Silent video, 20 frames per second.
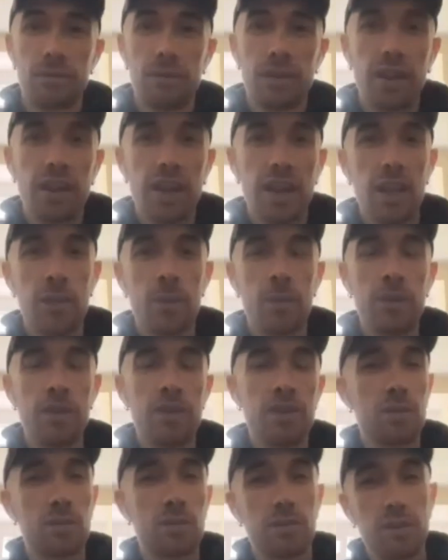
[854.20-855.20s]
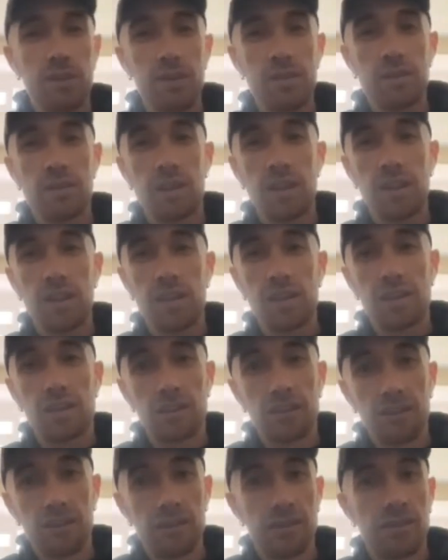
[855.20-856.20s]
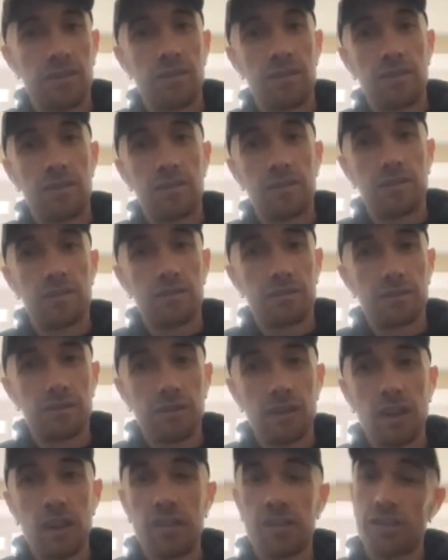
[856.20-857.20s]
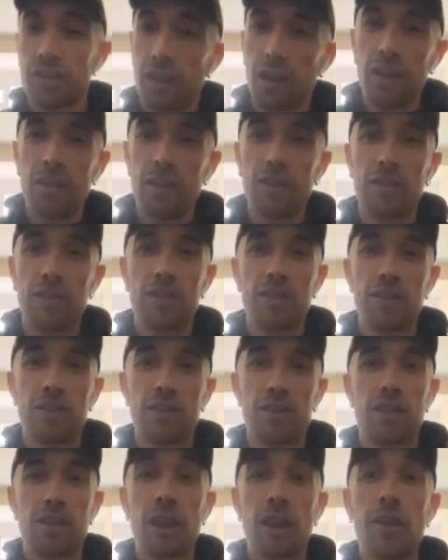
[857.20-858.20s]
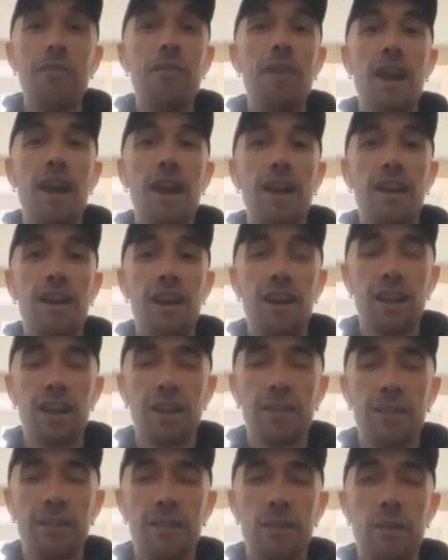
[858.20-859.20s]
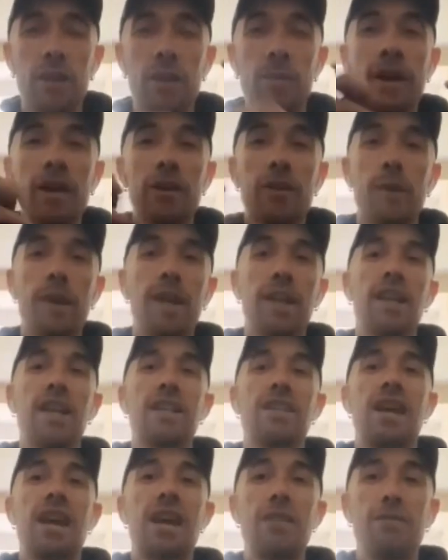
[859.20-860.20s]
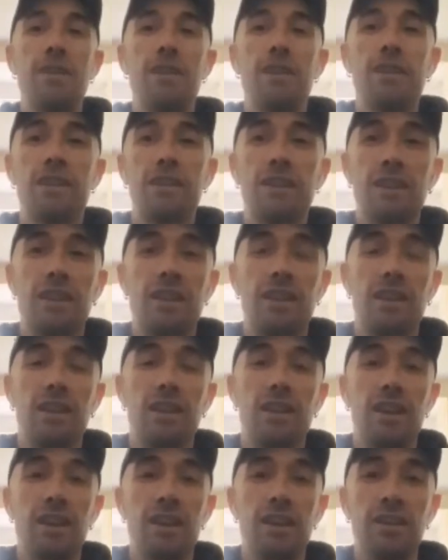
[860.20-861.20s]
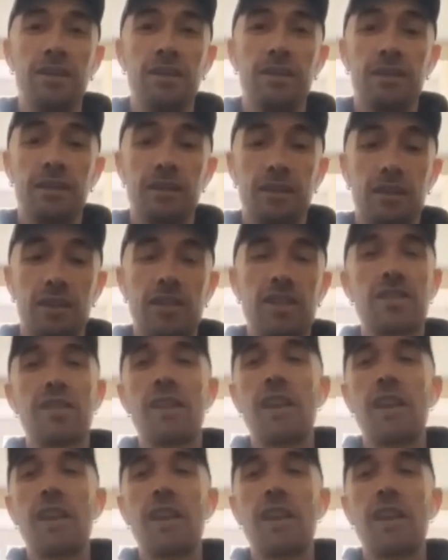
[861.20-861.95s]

like elements is like, I just love that. I love it when a metal band gets heavier, and because it's